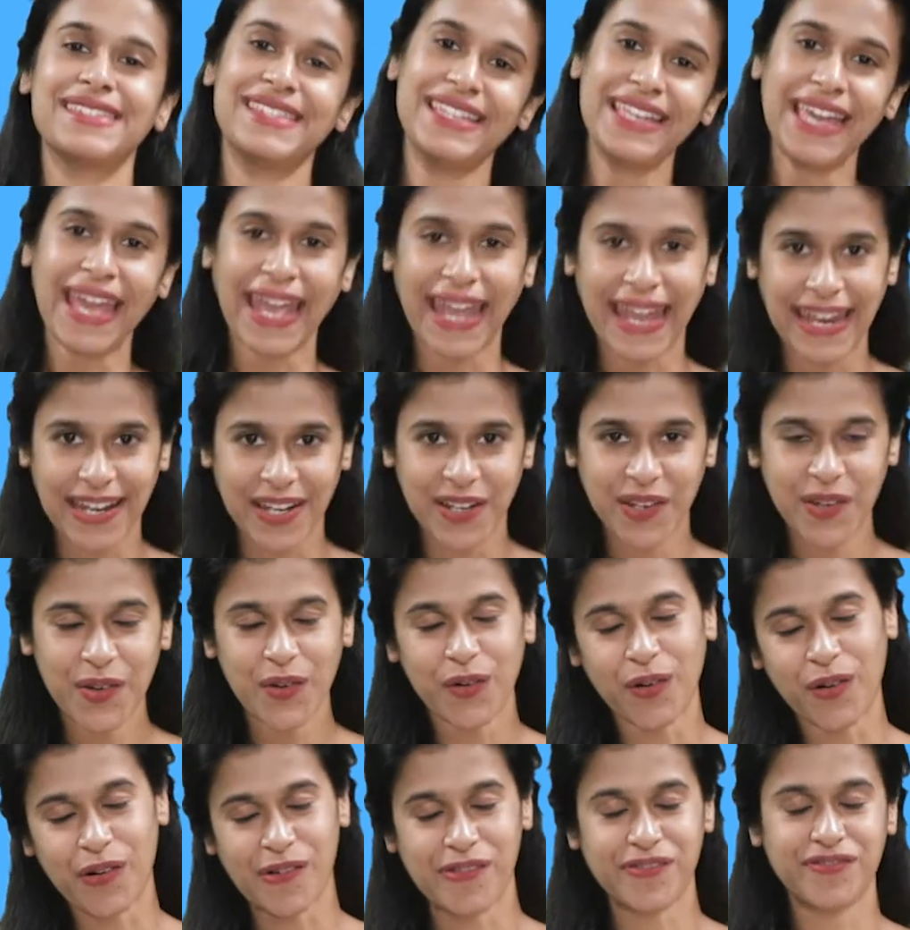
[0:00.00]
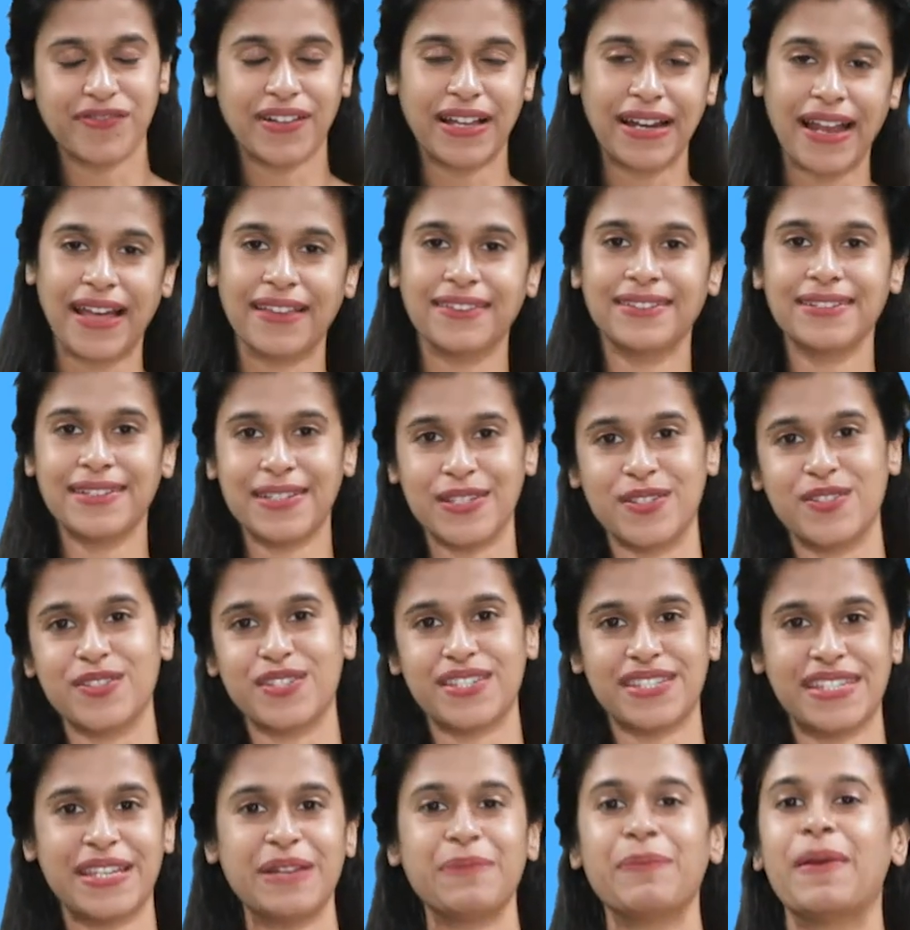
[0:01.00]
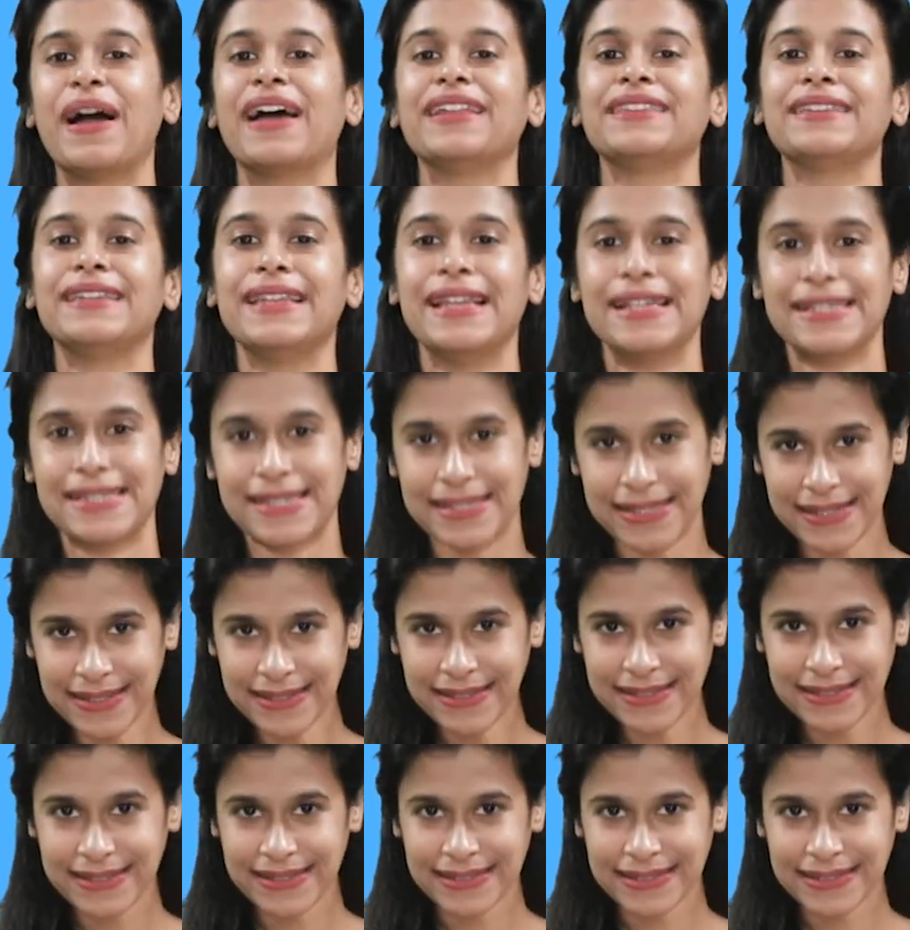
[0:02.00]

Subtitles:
the end of another interesting math lesson.